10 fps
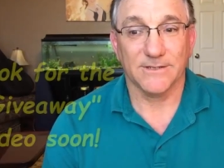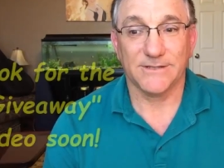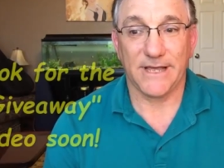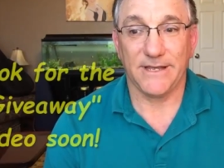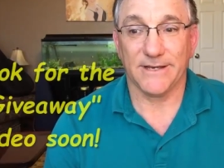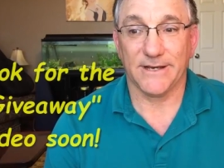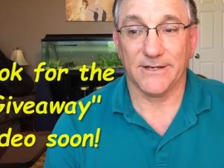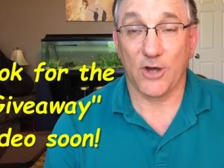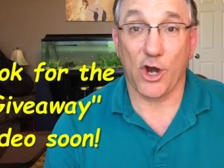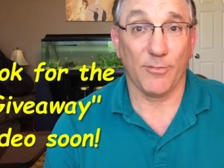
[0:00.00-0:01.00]
say,
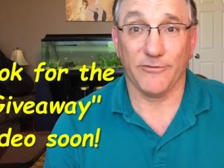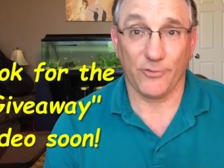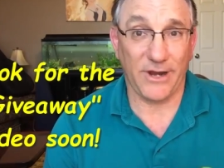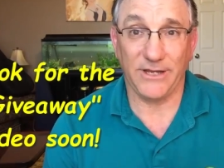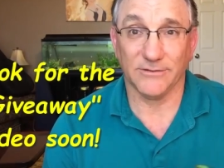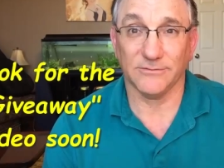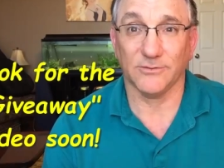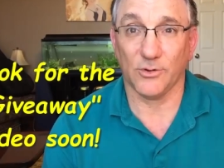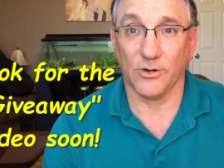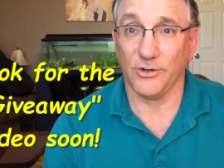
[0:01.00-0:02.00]
uh, Harbor Freight,
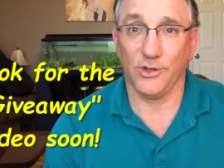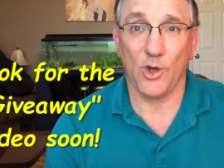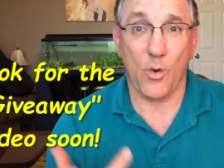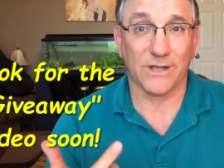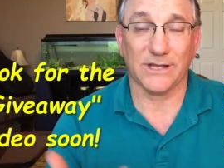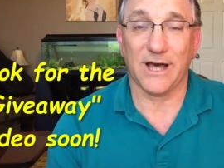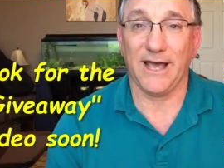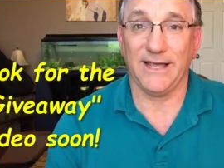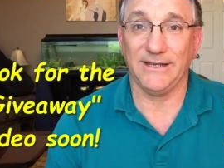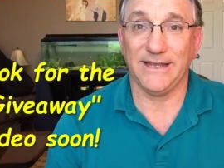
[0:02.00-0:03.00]
or you can go
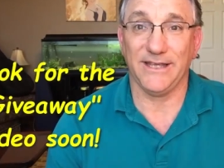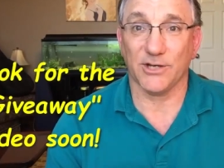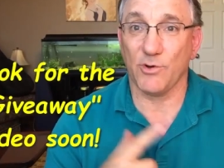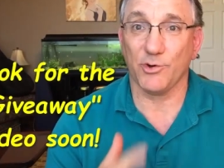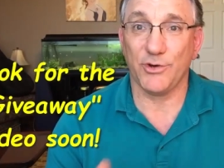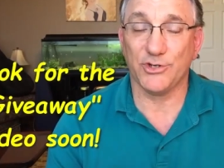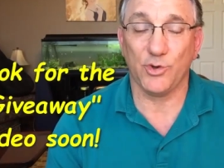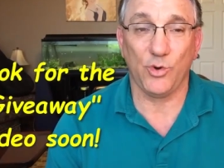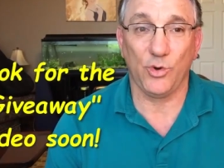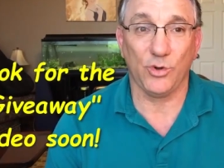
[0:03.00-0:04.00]
online and get a rotary
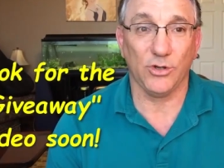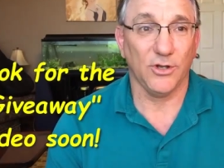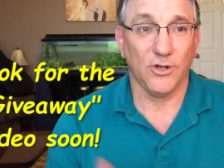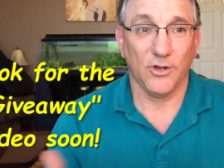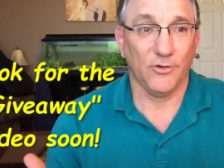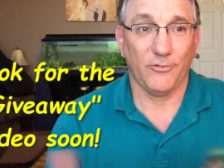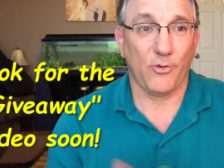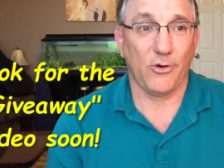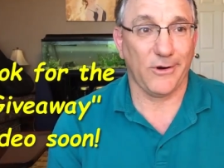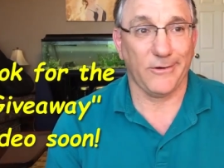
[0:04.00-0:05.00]
tool
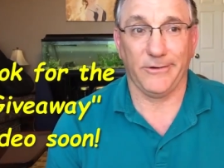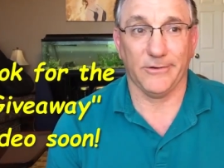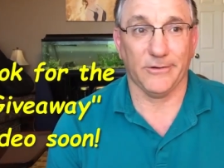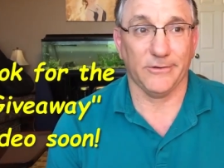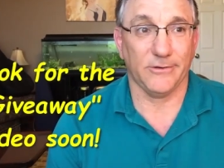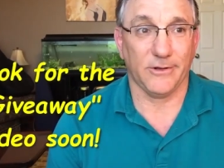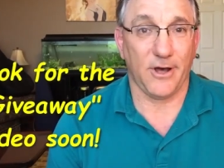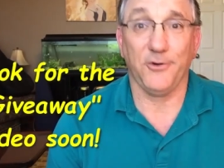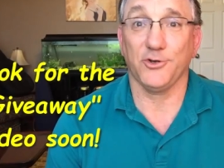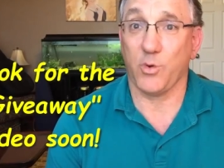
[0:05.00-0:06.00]
for, you know,
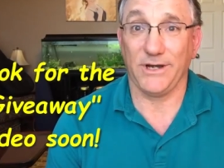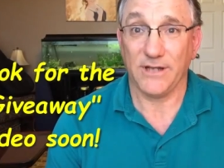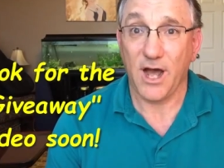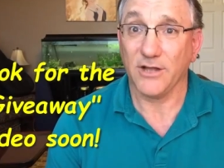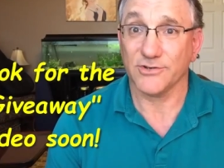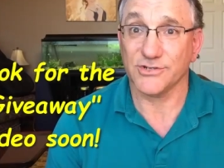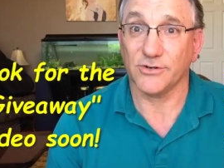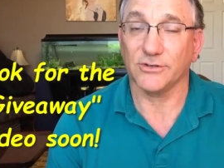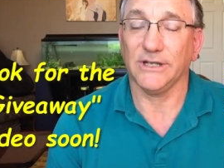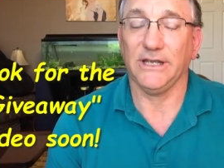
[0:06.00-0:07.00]
under $20
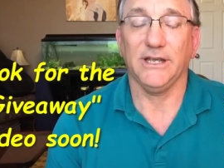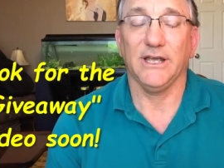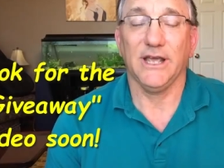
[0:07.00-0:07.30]
certainly.